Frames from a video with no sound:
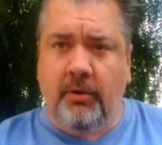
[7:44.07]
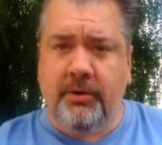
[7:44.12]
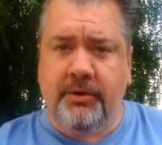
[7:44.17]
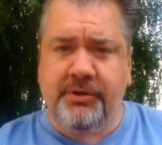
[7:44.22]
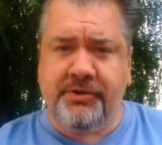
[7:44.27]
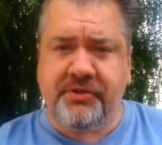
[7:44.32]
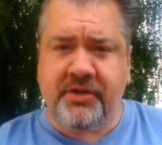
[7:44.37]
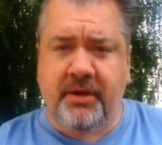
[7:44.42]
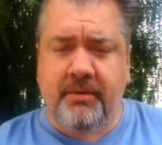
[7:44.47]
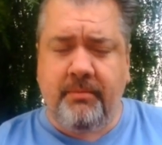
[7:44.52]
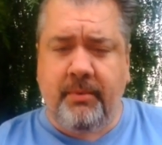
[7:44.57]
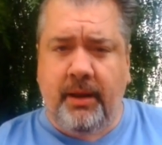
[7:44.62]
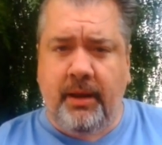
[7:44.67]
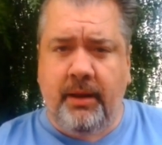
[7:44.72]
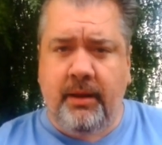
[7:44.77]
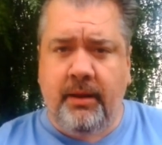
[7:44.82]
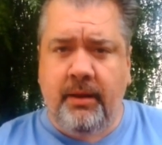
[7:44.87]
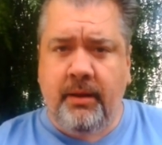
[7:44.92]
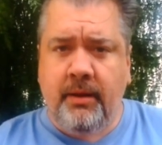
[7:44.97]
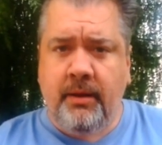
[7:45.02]
you've seen
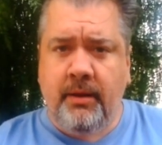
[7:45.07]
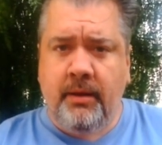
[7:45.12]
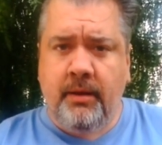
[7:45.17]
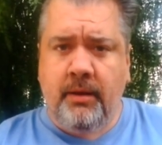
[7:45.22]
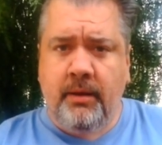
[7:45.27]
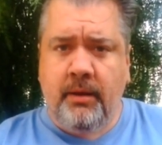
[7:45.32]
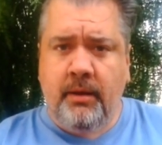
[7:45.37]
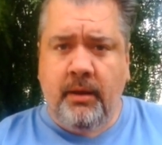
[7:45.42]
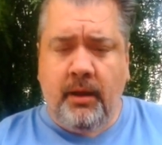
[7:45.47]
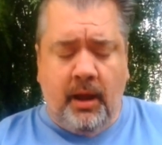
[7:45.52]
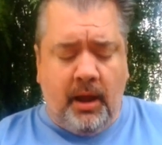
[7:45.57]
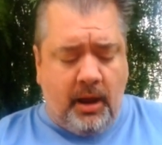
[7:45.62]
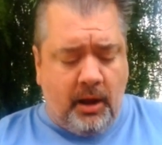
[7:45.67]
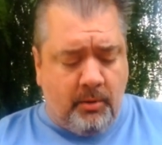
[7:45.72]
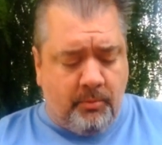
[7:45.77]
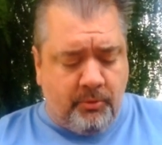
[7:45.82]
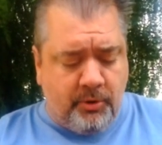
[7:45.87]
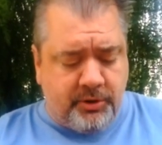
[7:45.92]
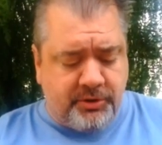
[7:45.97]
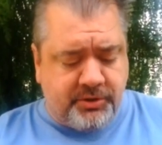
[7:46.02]
me
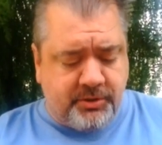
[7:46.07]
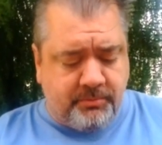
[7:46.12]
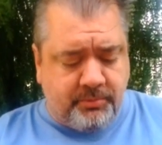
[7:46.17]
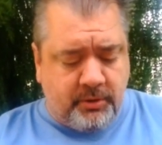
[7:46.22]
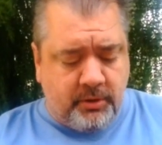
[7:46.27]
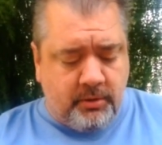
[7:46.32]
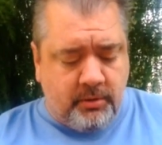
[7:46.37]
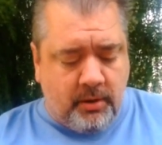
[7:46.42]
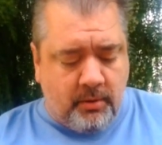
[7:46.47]
airbrush the blue.